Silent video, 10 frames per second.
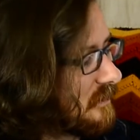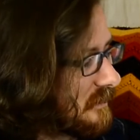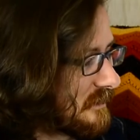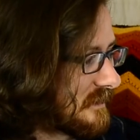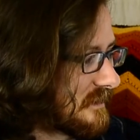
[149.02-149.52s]

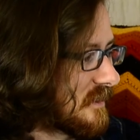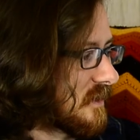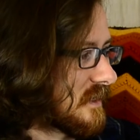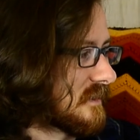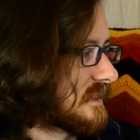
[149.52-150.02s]

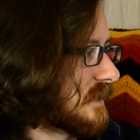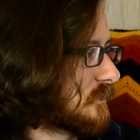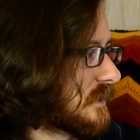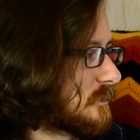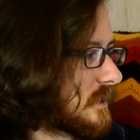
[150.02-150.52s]
knock it out that
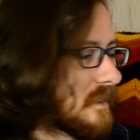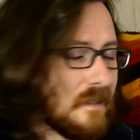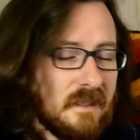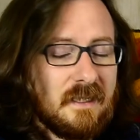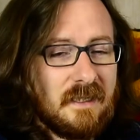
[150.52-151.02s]
way, but
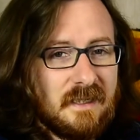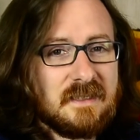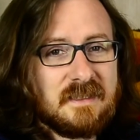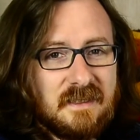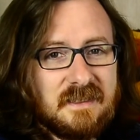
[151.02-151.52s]
it
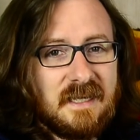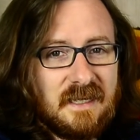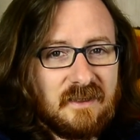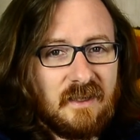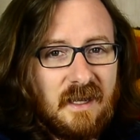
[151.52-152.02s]
is going to
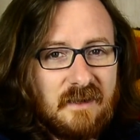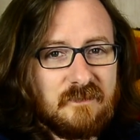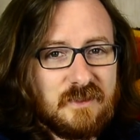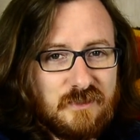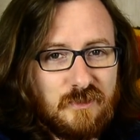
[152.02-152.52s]
take a lot of
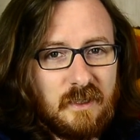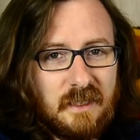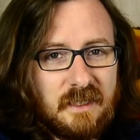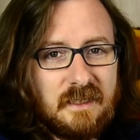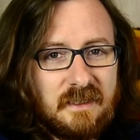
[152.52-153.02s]
just
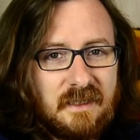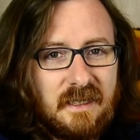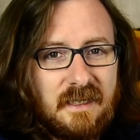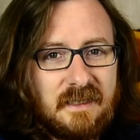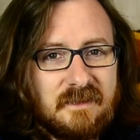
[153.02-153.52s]
drilling
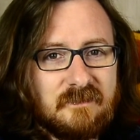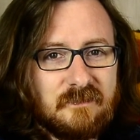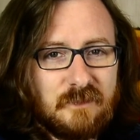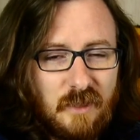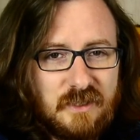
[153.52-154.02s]
and
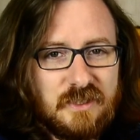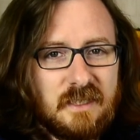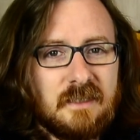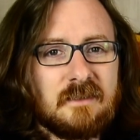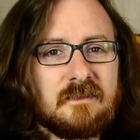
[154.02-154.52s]

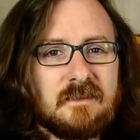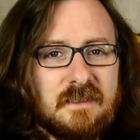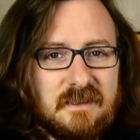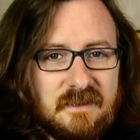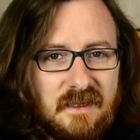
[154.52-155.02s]
crunching
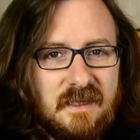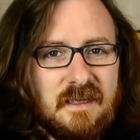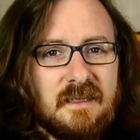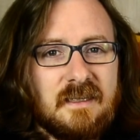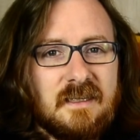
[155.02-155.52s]
and
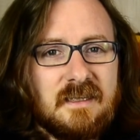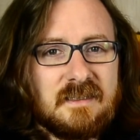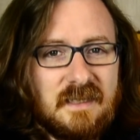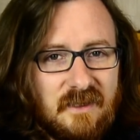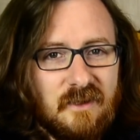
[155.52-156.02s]
study
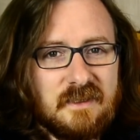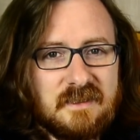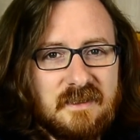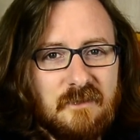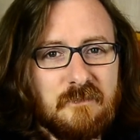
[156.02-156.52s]
to get all this
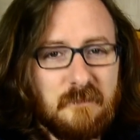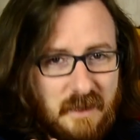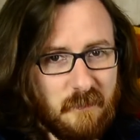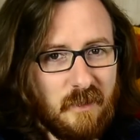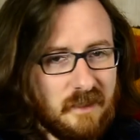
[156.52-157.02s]
stuff
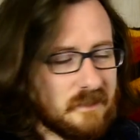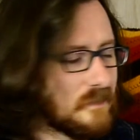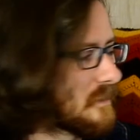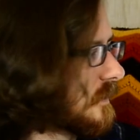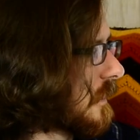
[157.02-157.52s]
memorized.
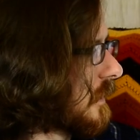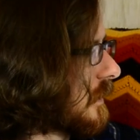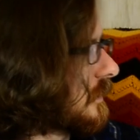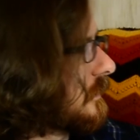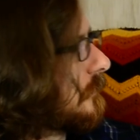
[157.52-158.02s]

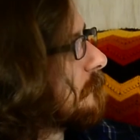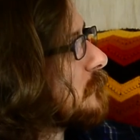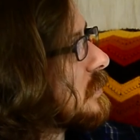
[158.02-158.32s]
But